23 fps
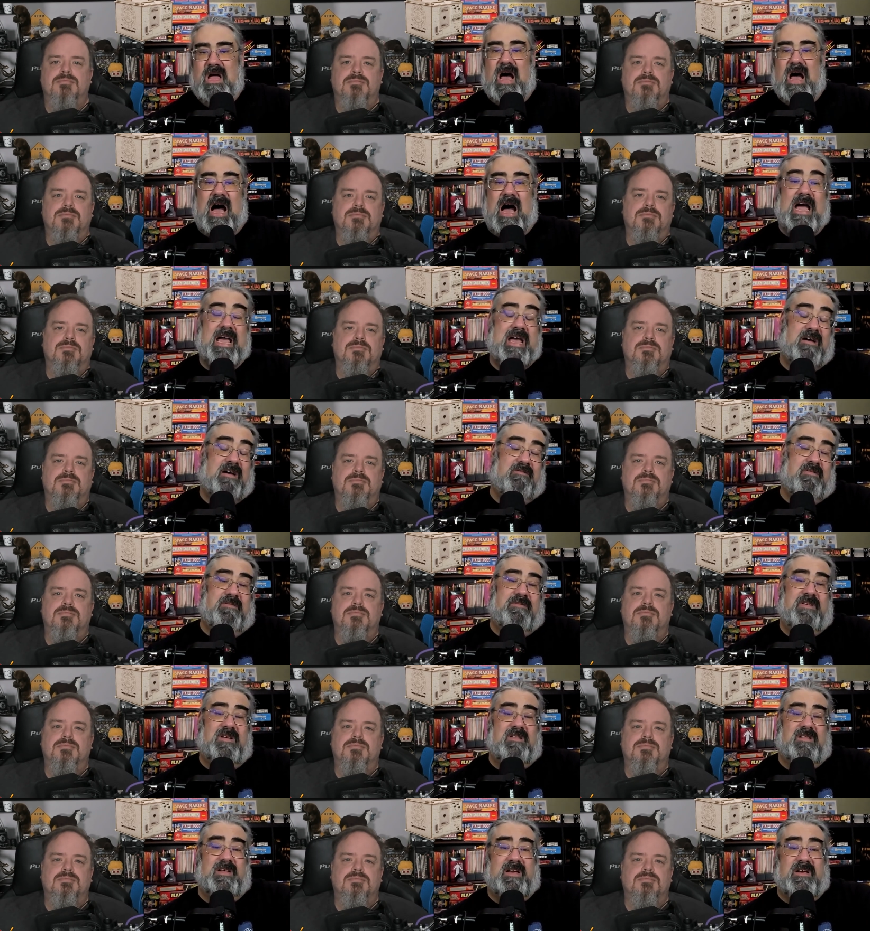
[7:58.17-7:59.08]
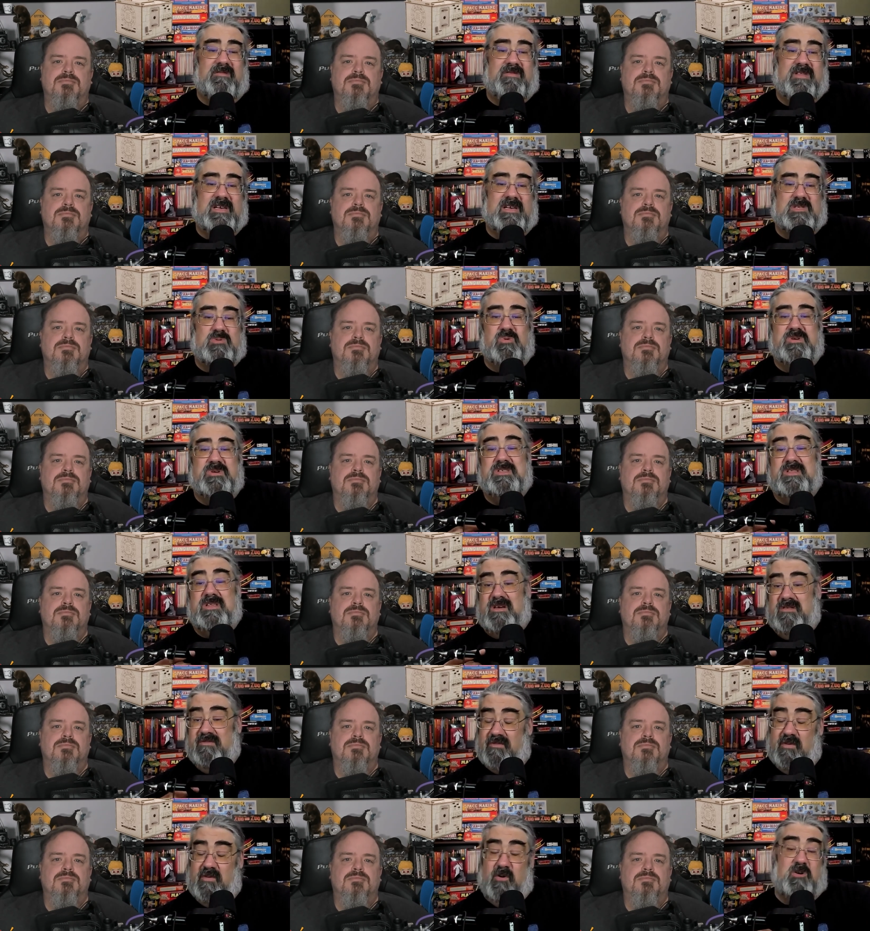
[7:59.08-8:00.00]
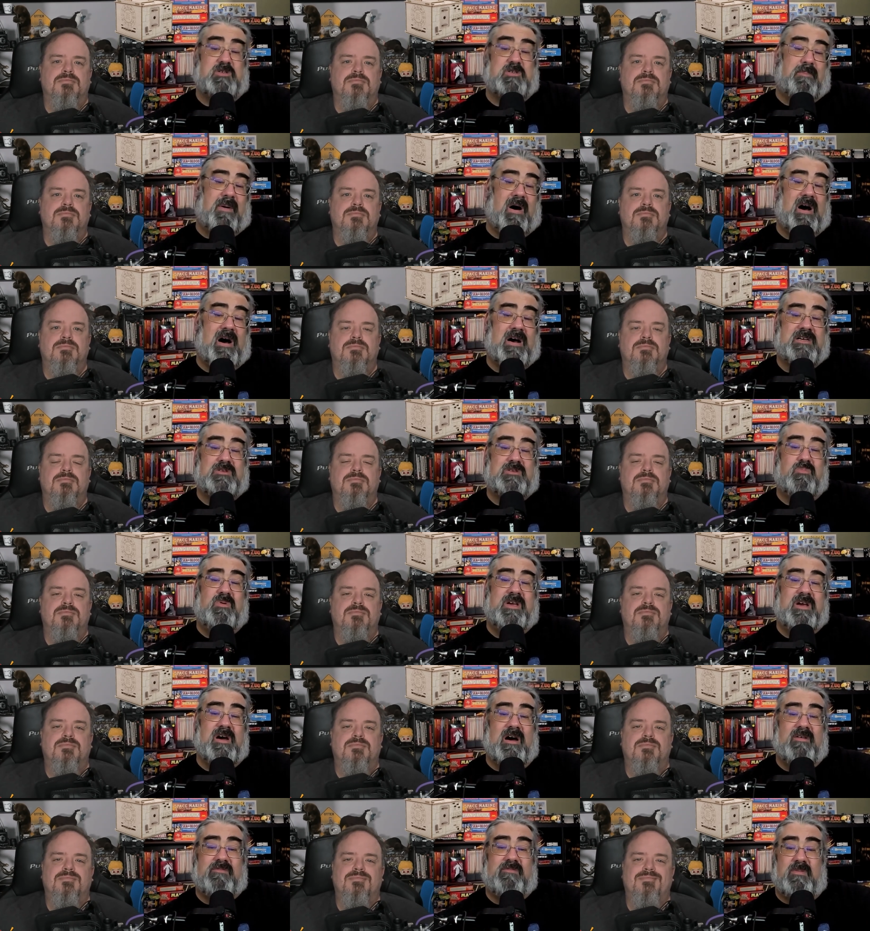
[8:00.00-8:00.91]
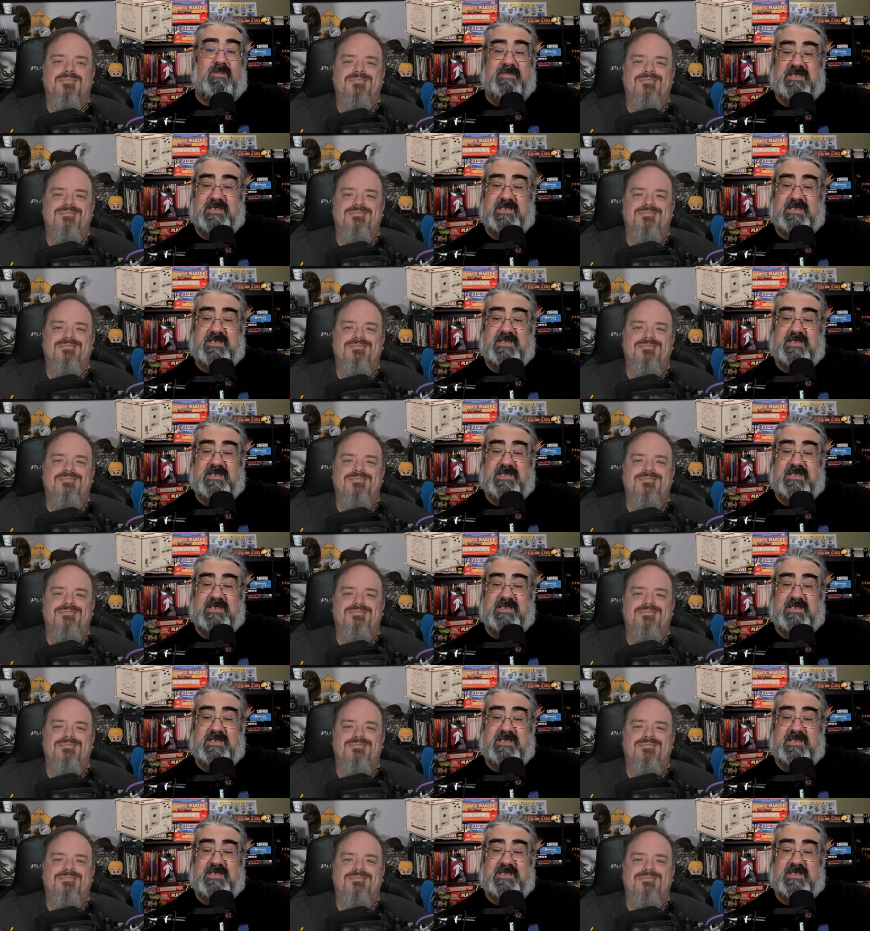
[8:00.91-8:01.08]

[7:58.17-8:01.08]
Speaker 1: I have a feeling if this was the first box we got from